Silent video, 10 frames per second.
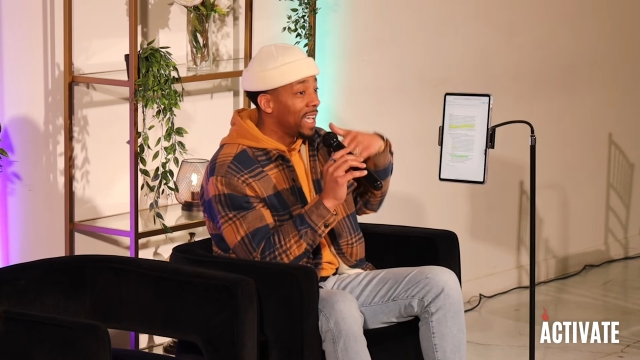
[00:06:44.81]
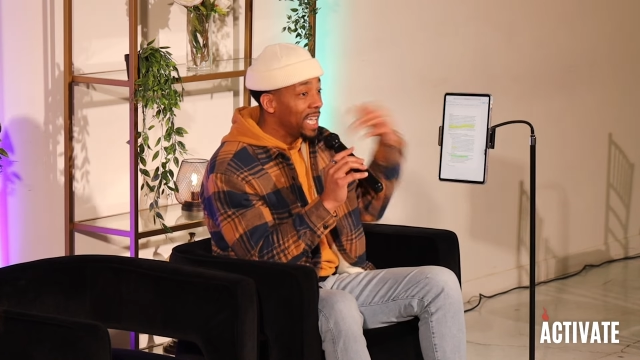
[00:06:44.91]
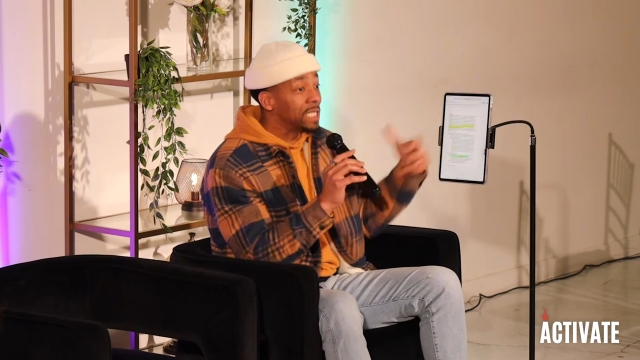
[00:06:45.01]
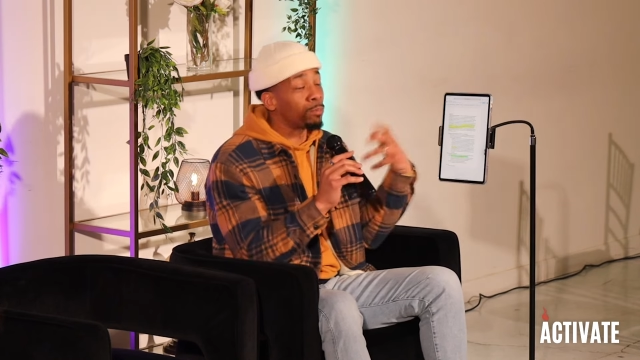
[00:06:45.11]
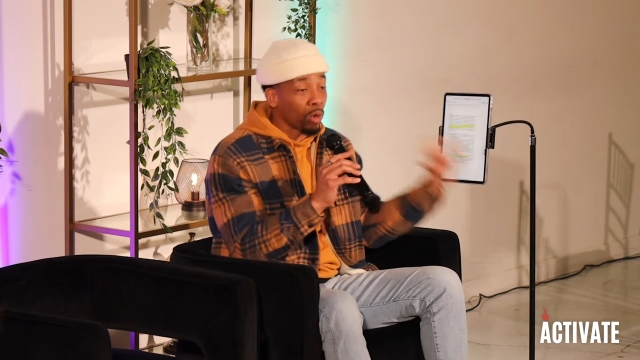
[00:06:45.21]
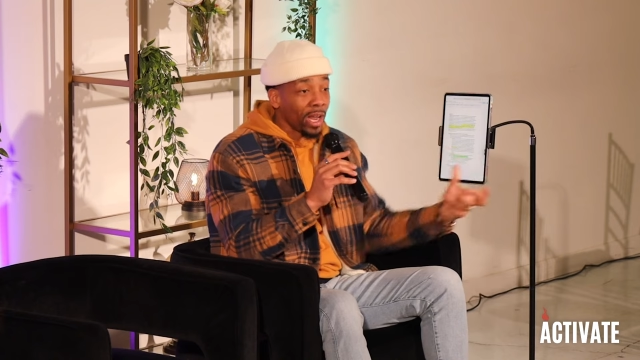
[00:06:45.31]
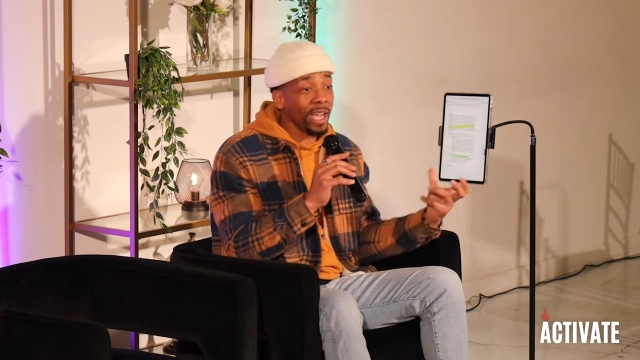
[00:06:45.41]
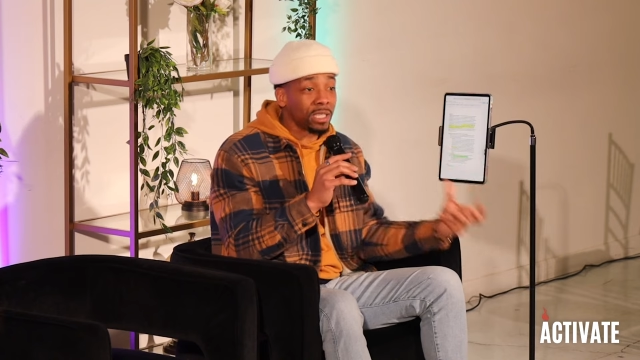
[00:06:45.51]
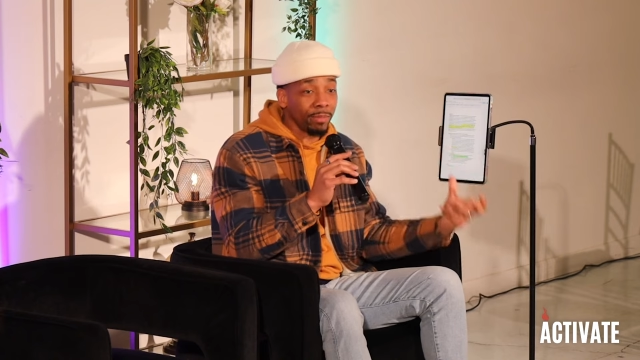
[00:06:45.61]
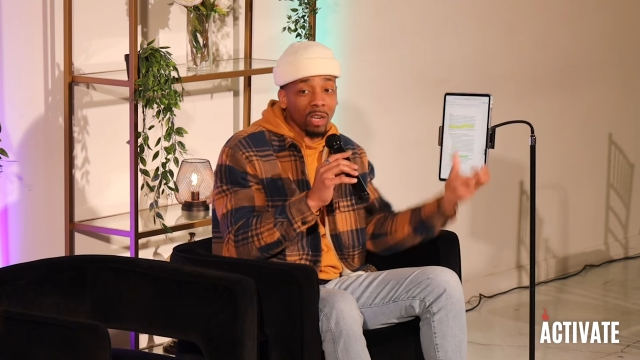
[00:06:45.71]
He's
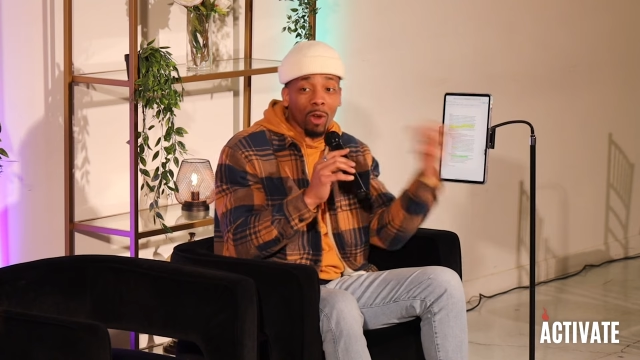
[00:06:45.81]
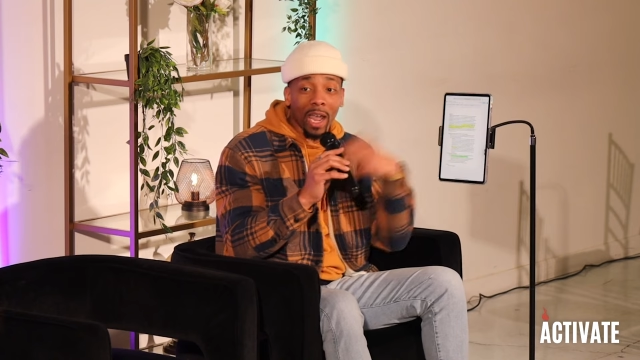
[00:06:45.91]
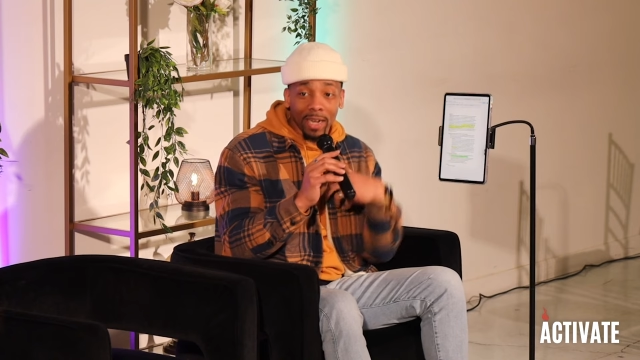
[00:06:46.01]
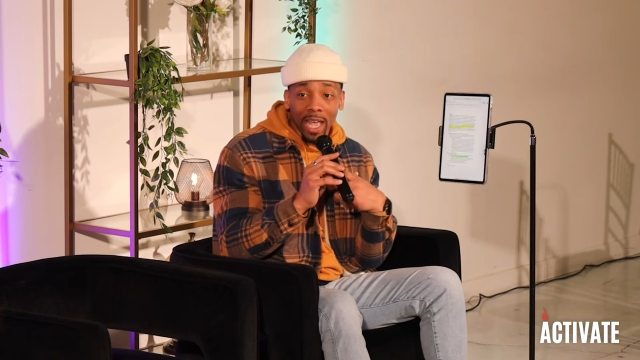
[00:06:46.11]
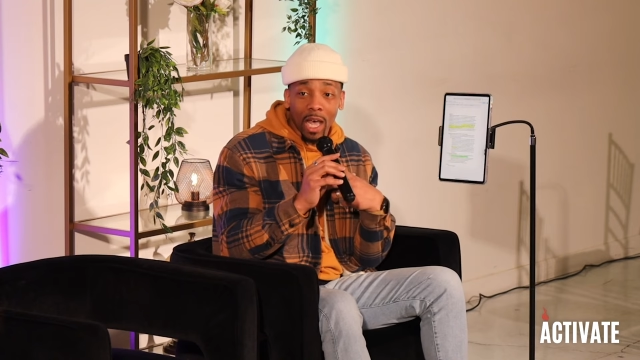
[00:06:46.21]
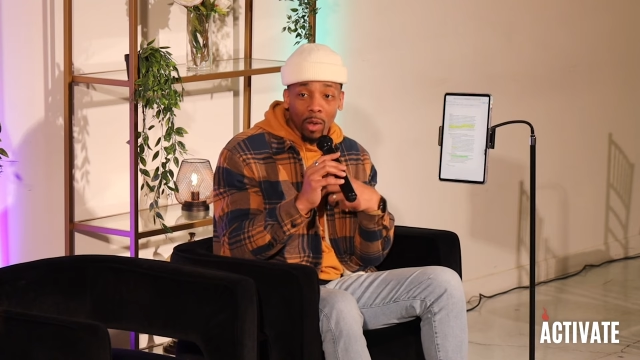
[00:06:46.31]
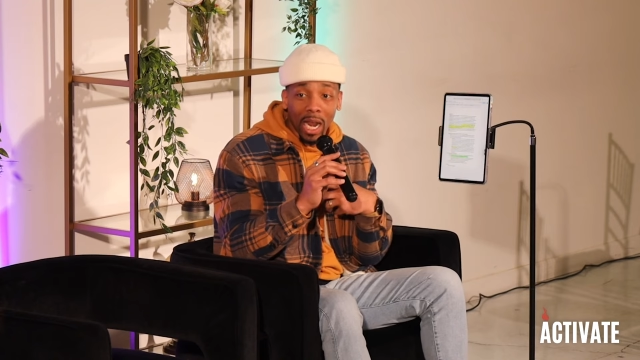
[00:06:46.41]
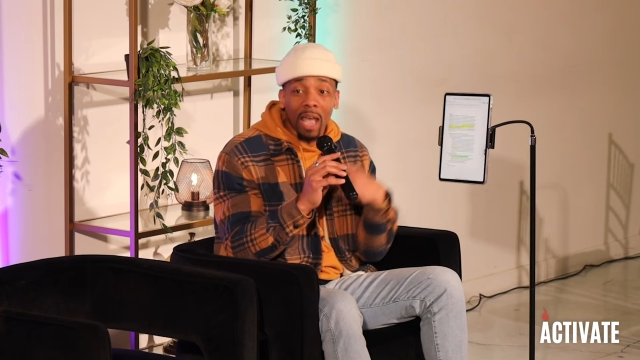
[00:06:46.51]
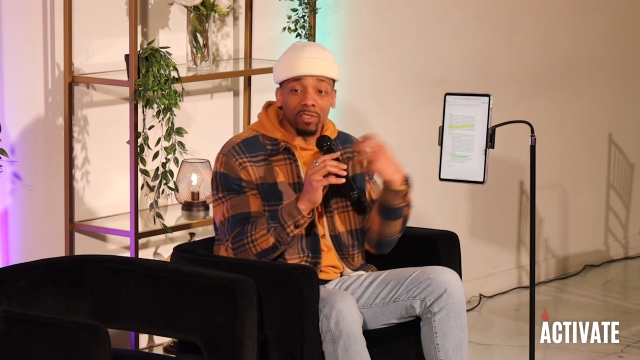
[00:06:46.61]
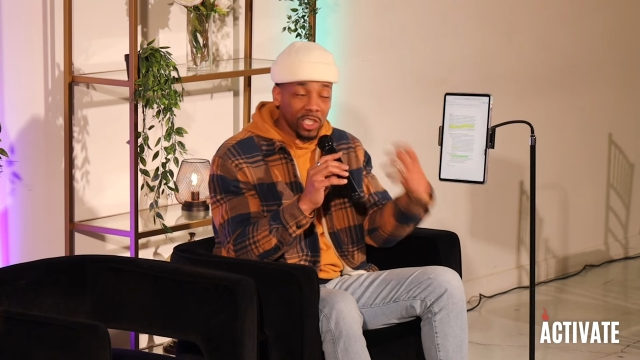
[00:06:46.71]
praying to me right now,
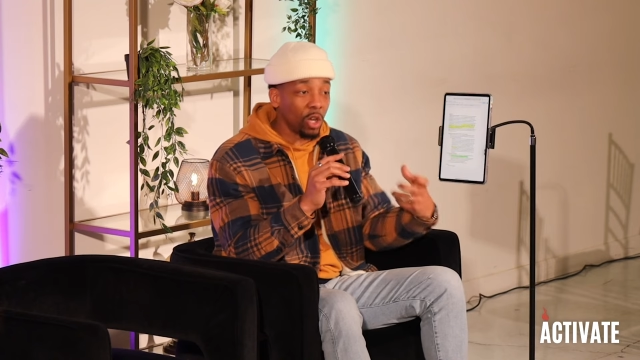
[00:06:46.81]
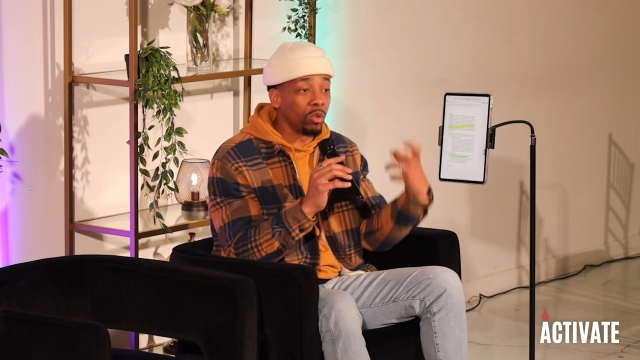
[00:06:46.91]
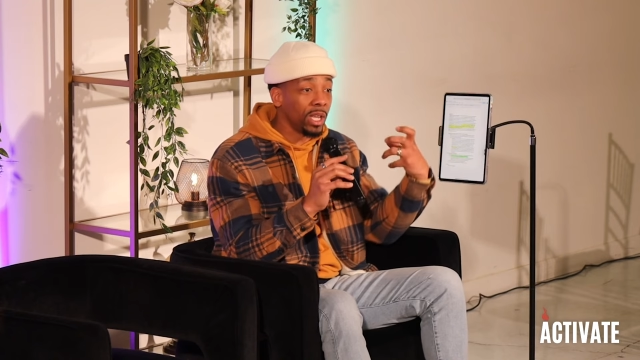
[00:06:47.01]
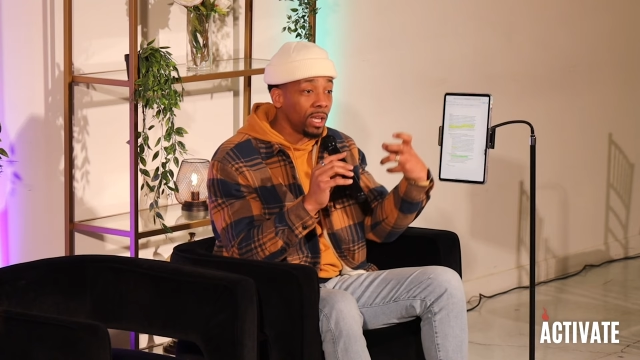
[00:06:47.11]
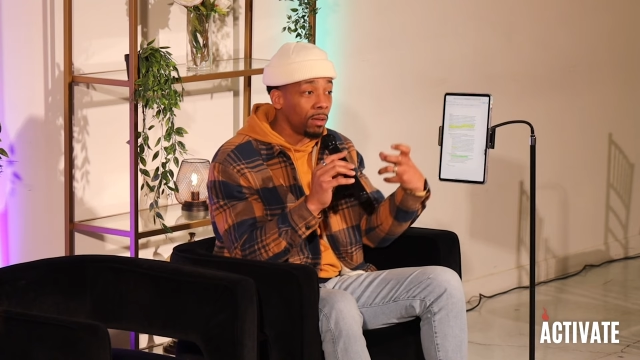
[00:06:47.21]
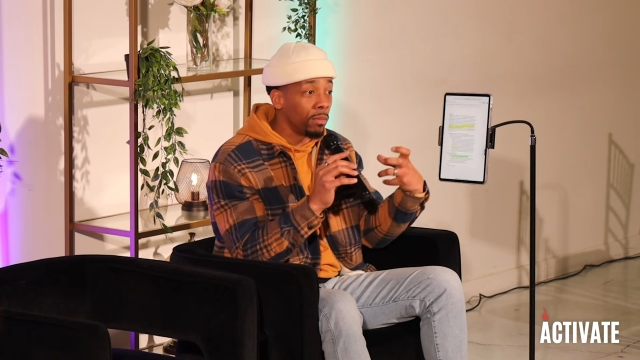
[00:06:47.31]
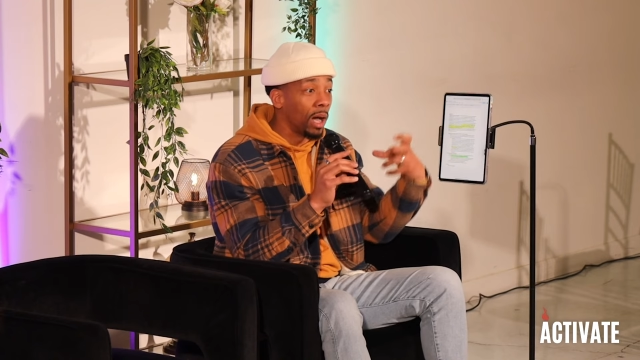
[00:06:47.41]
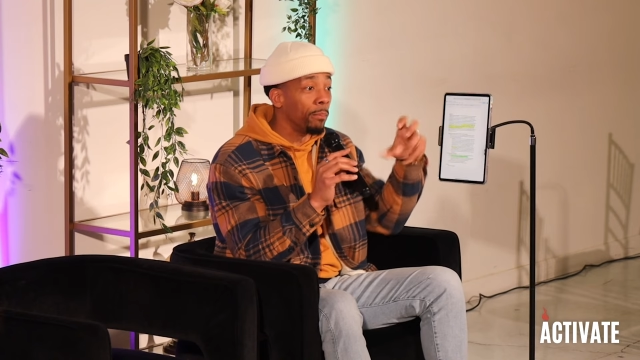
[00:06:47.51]
and I have shown him